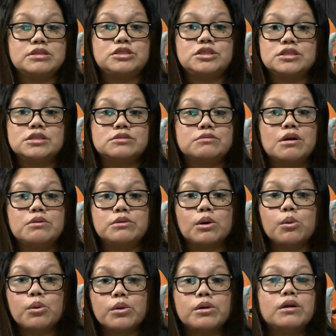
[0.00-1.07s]
It's just around the
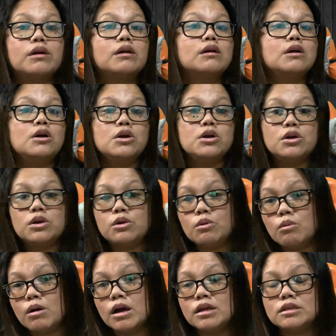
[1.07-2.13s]
corner. You
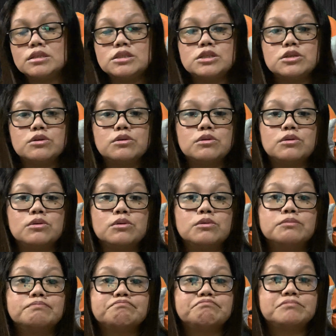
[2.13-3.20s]
want
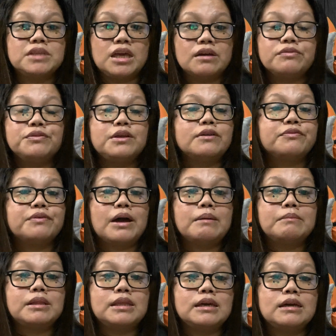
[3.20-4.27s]
to gift your
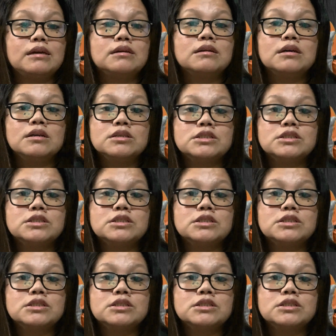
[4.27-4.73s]
family.